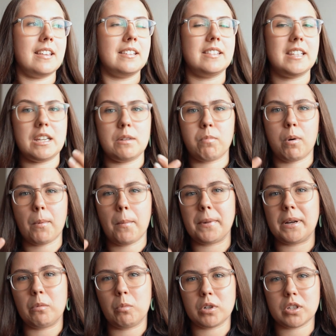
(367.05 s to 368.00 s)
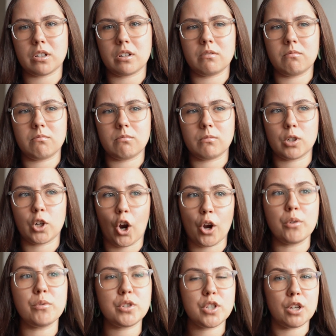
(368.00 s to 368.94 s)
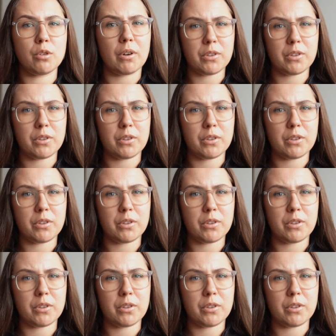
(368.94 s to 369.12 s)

that you probably wouldn't go to